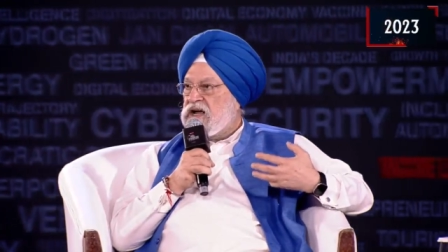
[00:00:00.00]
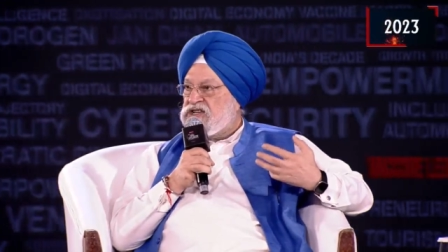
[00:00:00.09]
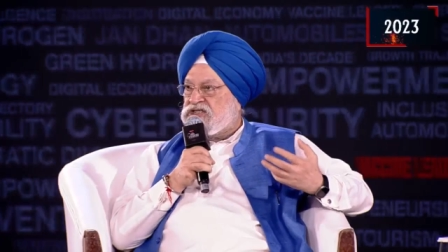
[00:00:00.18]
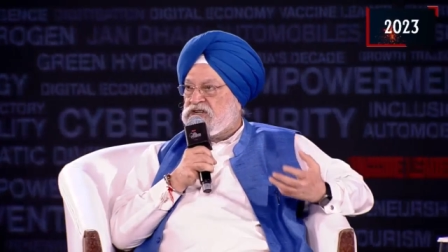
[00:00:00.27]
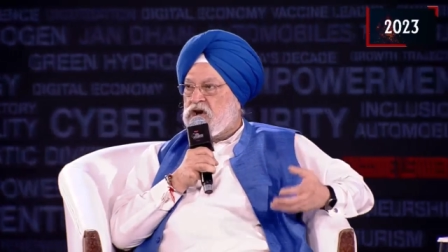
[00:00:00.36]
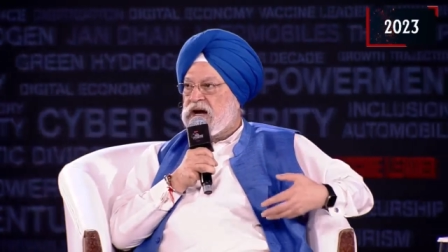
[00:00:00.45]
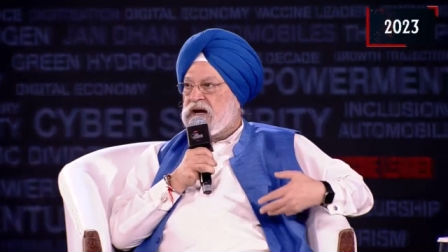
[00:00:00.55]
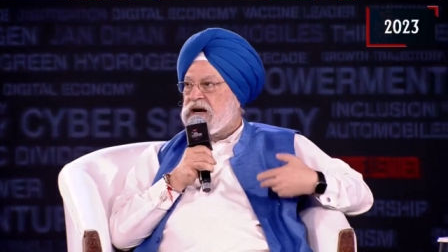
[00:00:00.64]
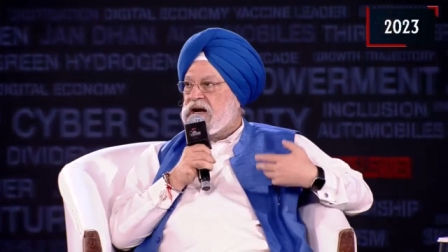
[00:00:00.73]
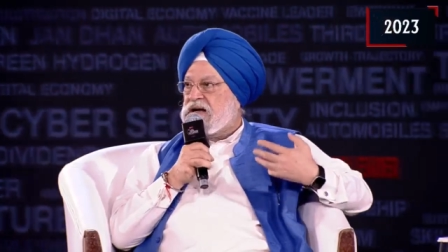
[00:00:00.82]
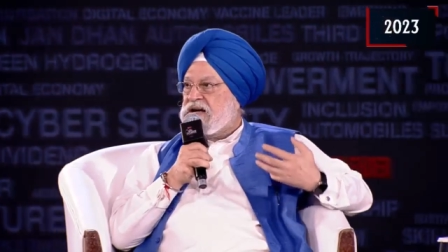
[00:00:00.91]

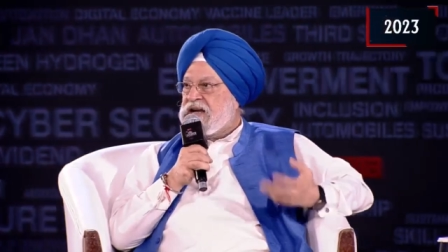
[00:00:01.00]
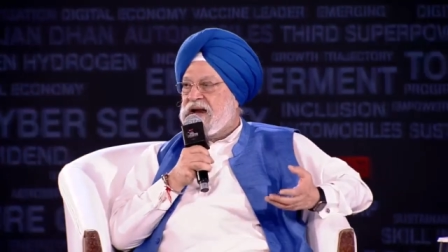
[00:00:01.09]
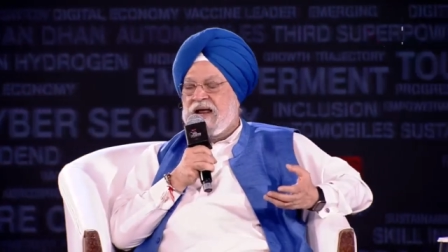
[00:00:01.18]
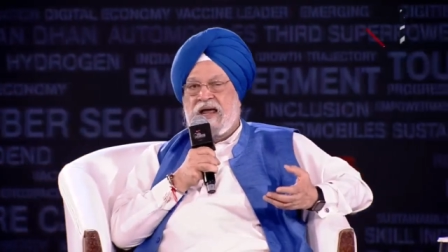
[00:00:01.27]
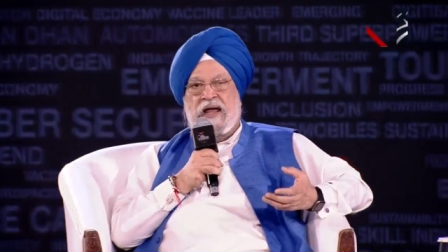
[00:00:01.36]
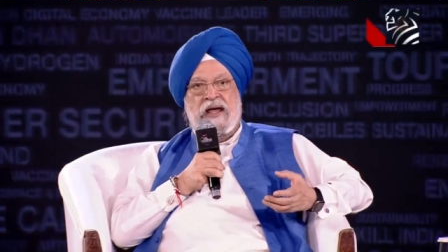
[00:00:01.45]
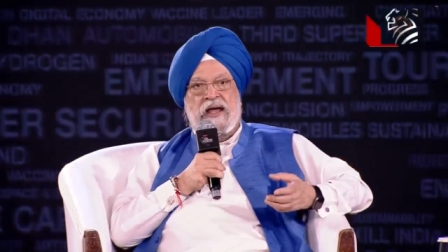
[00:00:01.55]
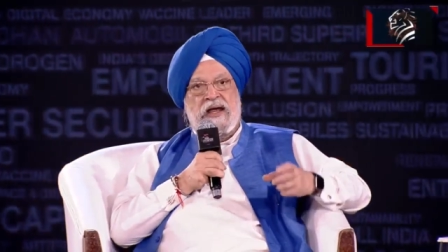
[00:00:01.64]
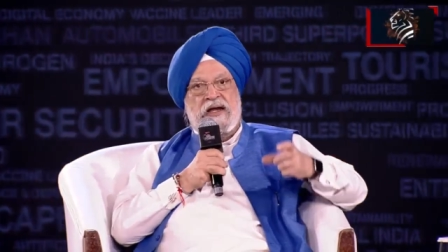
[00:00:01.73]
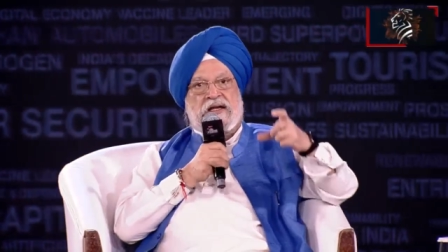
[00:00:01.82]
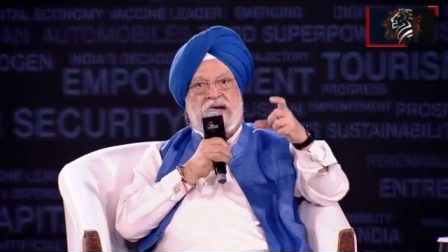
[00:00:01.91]
historical DNA
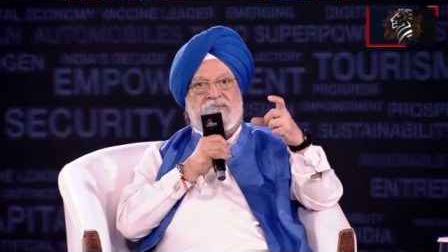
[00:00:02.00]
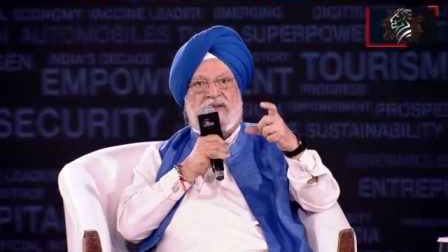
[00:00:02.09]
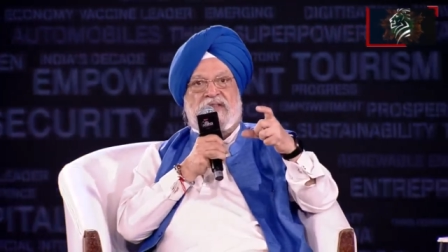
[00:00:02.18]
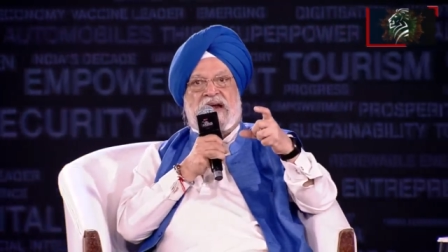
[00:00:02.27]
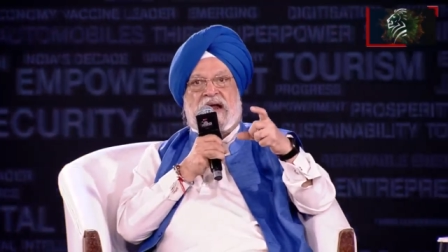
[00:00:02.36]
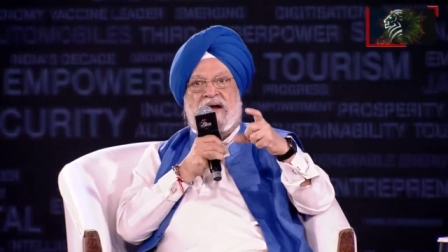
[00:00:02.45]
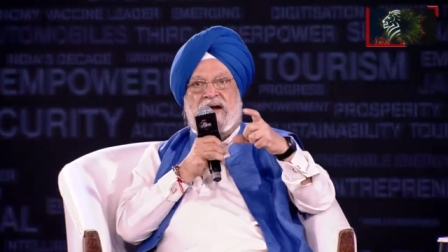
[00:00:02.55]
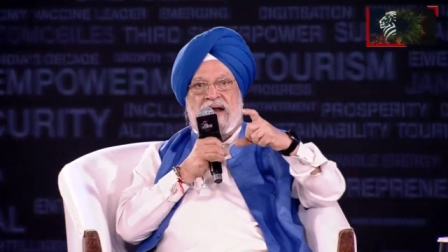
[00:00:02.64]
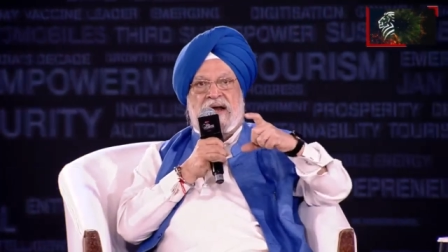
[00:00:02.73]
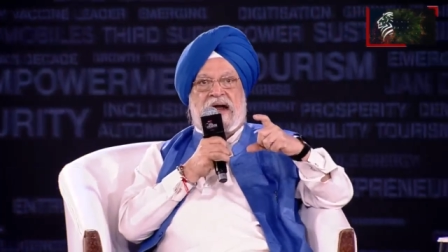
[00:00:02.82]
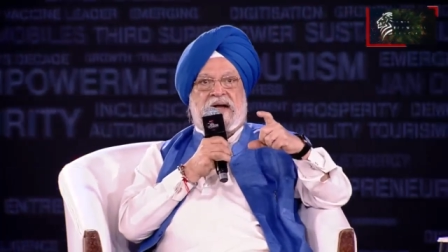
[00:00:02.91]
in terms of that
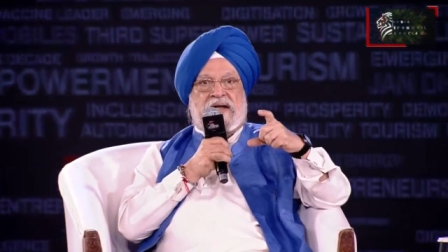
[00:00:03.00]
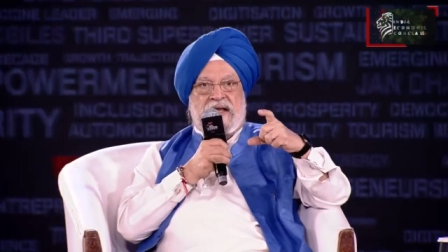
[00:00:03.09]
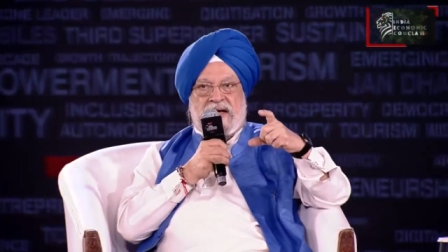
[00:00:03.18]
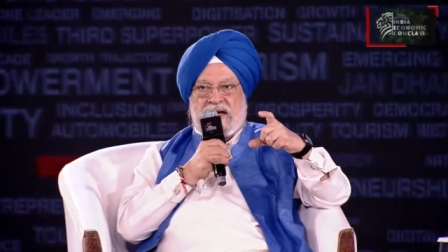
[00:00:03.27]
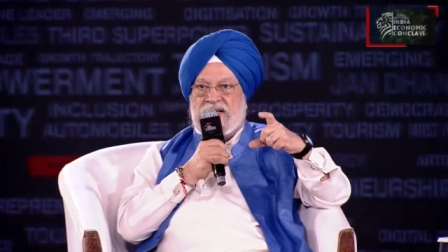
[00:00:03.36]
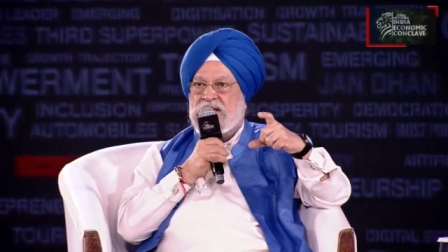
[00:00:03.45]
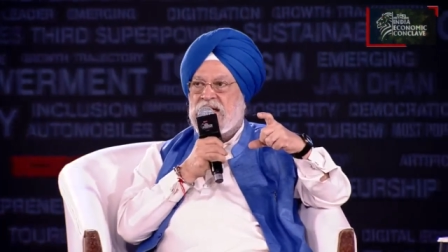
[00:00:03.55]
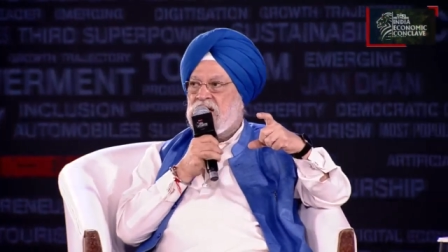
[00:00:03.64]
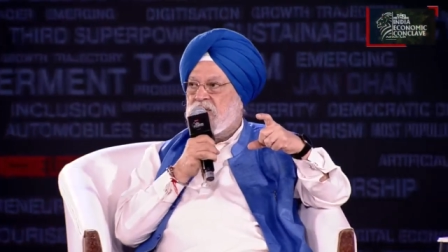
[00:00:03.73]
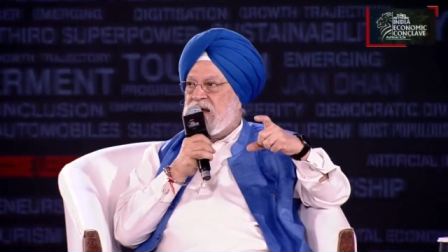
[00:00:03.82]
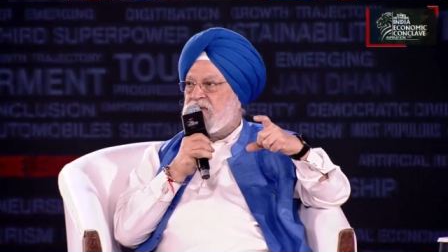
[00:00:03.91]
190 years
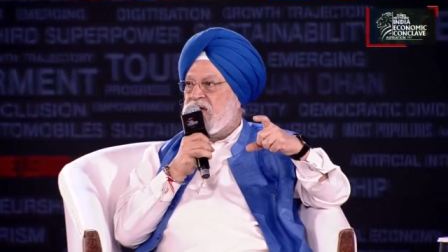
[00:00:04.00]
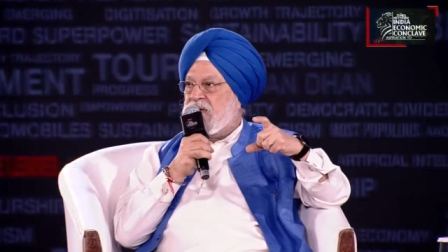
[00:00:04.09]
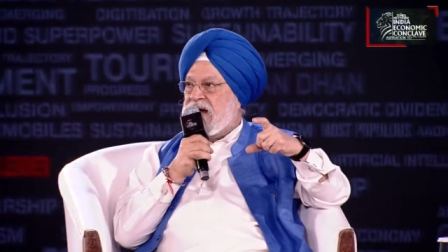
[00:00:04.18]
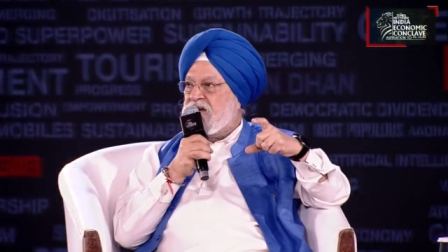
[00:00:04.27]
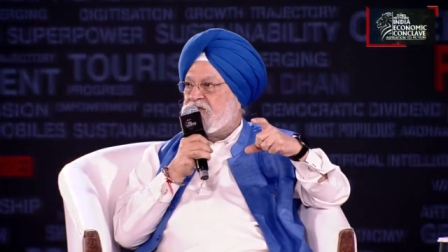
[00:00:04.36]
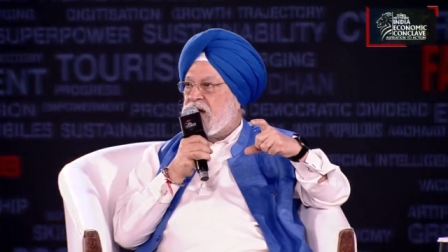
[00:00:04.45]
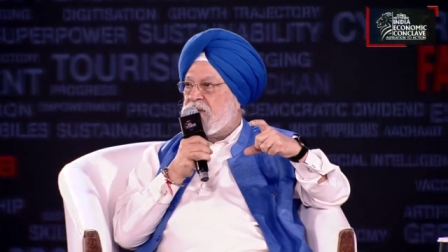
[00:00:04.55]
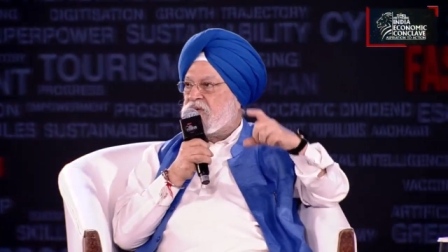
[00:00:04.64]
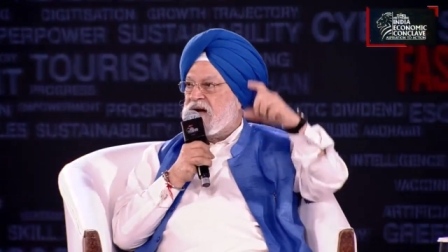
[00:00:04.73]
when we went from